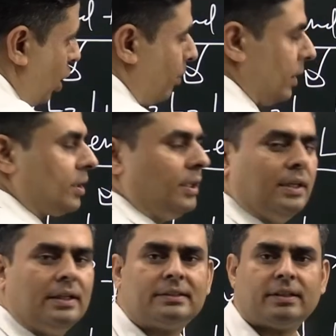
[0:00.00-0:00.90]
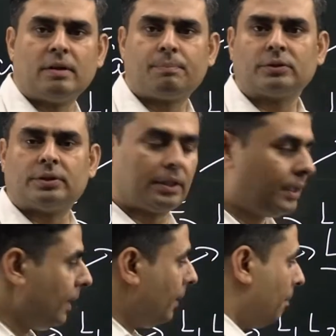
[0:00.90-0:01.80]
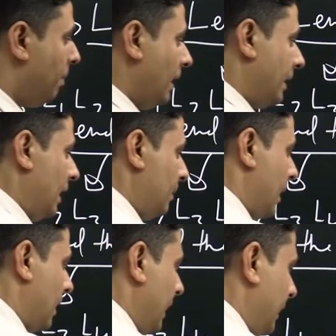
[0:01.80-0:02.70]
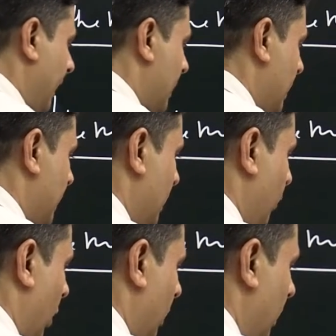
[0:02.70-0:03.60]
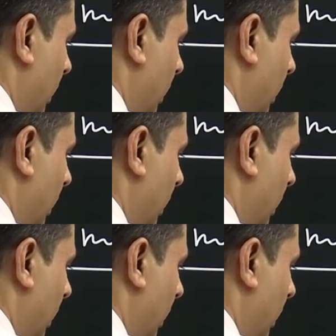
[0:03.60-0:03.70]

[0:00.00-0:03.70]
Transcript: how much? 7%. But deliberately they are charging what?